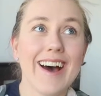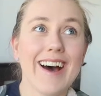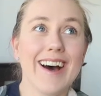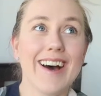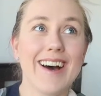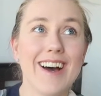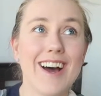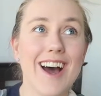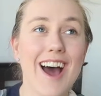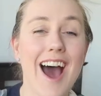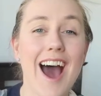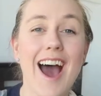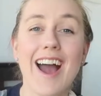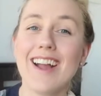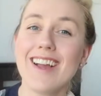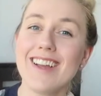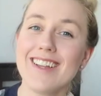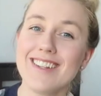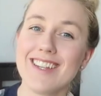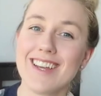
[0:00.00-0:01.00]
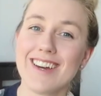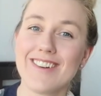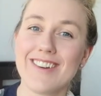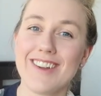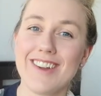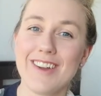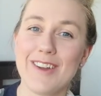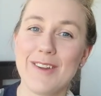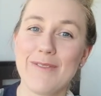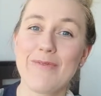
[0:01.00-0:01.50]
I can tell
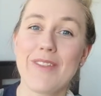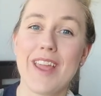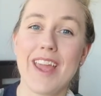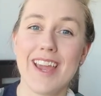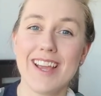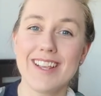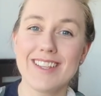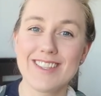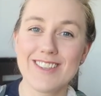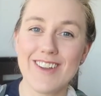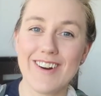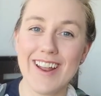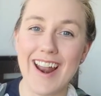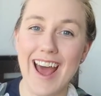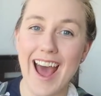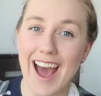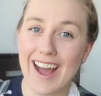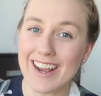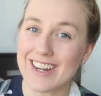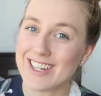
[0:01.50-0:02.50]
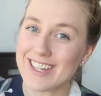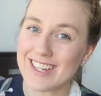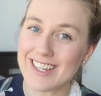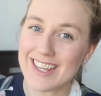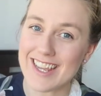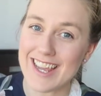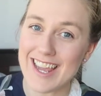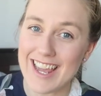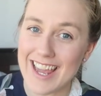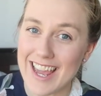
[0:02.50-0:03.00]
you it's not
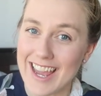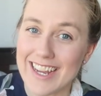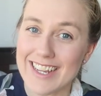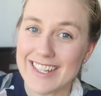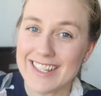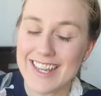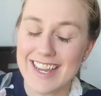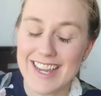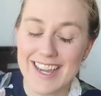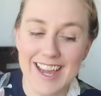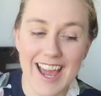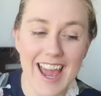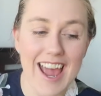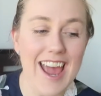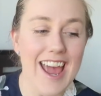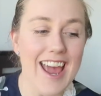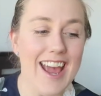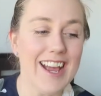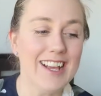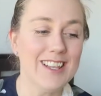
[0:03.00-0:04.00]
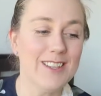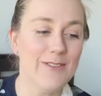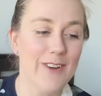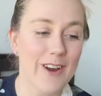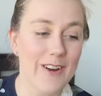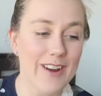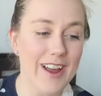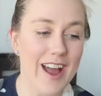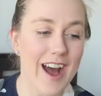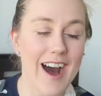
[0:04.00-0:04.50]
actually easy, it's
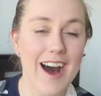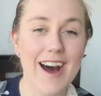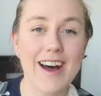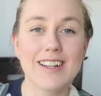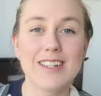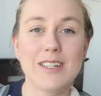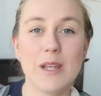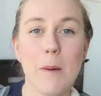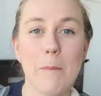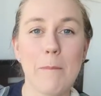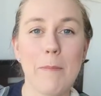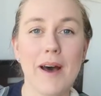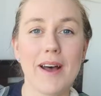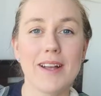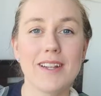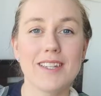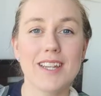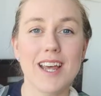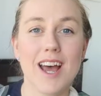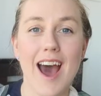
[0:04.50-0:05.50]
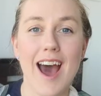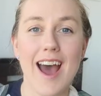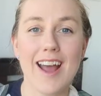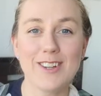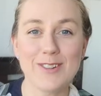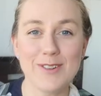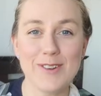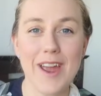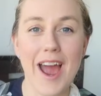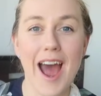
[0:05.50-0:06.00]
very hard, but I
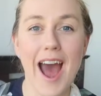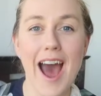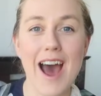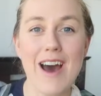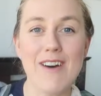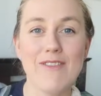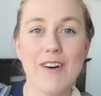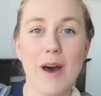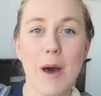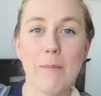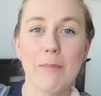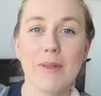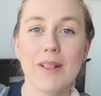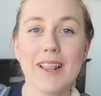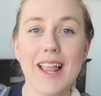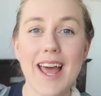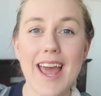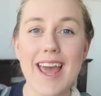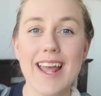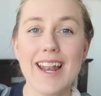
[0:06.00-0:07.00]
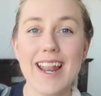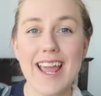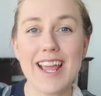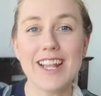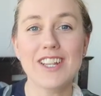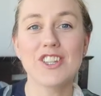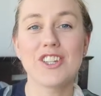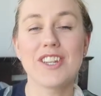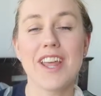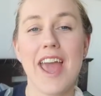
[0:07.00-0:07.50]
do have a plan
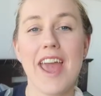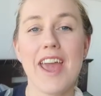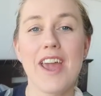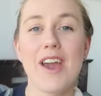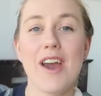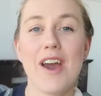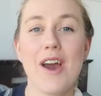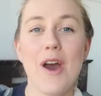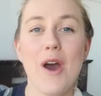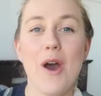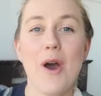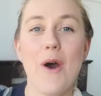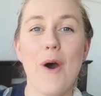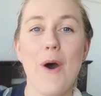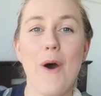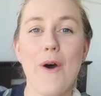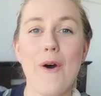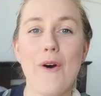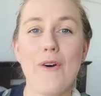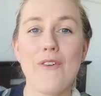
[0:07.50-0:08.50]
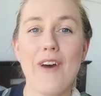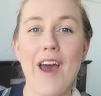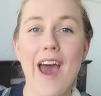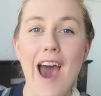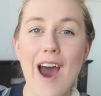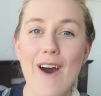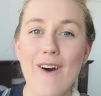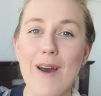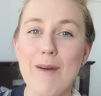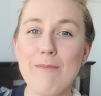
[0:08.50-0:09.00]
each day of
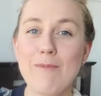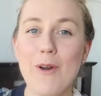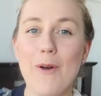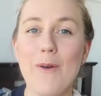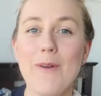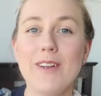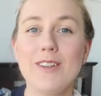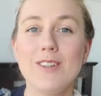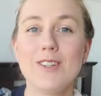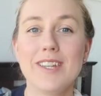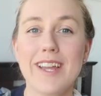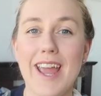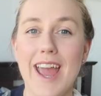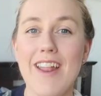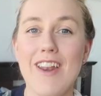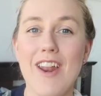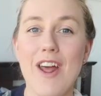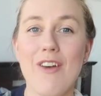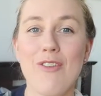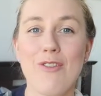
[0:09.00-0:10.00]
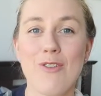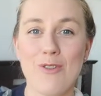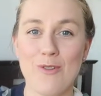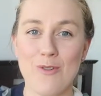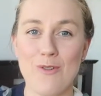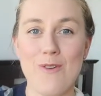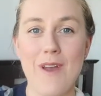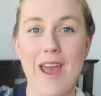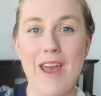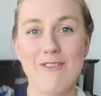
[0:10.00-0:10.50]
how I'm going to get
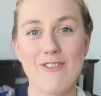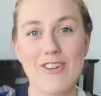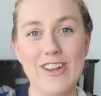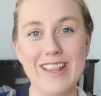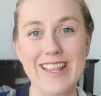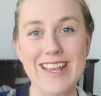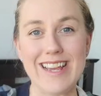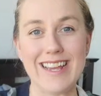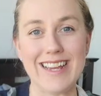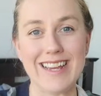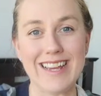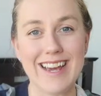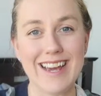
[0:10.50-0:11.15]
through everything.